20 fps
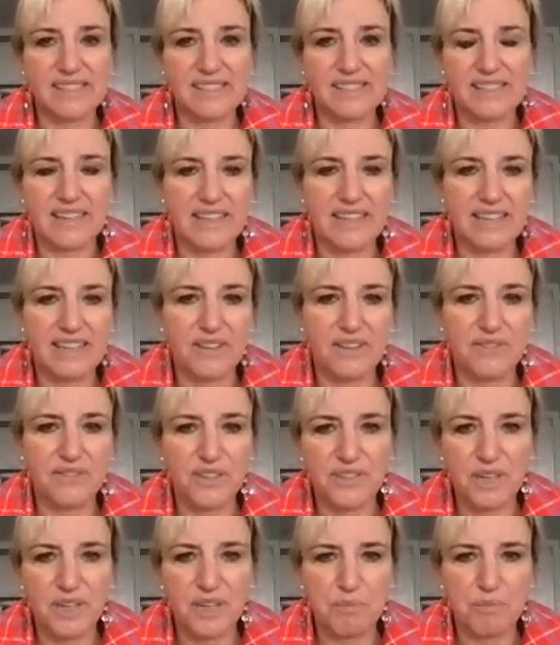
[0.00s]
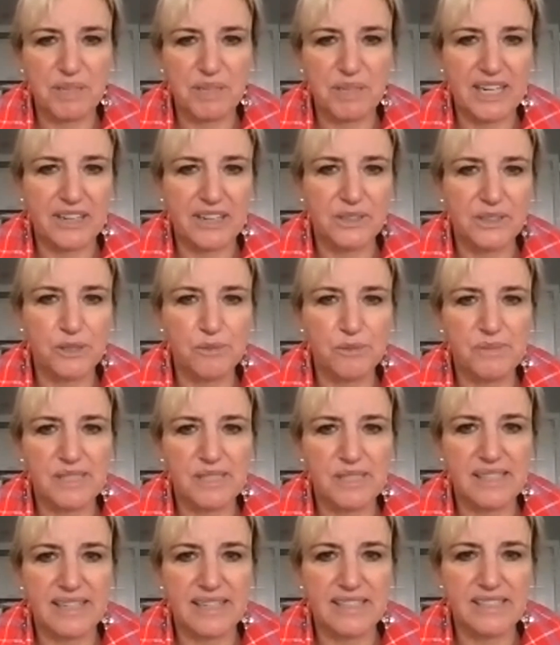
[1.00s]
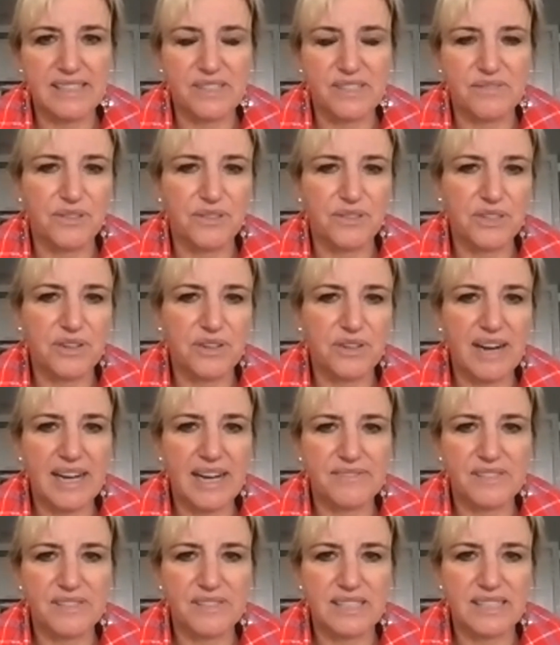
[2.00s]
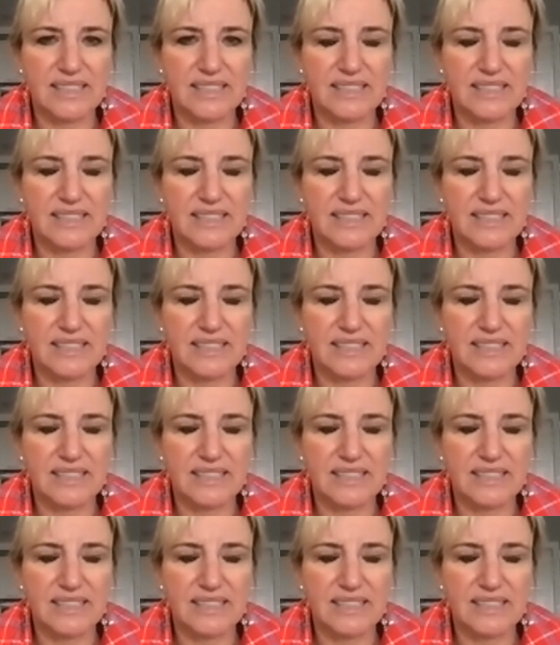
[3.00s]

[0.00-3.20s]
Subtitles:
a few family heirlooms and some photographs, and